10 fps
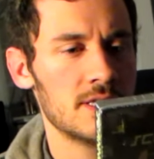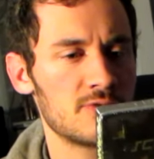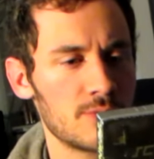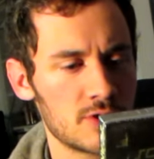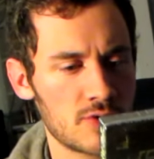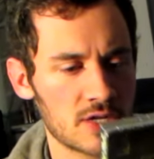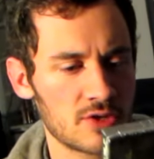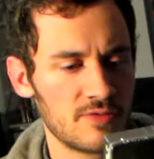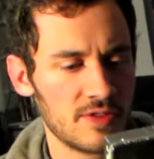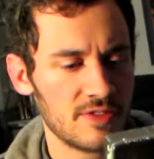It's from the director
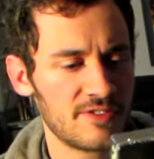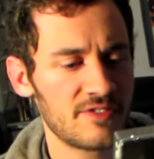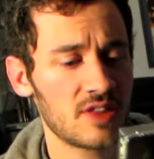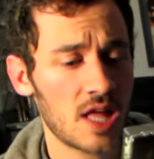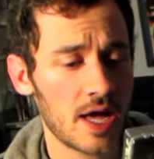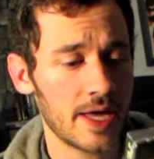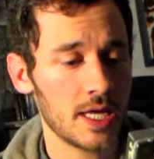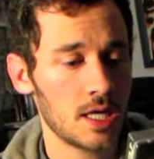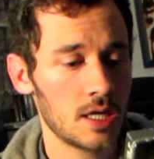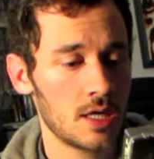of The Fly,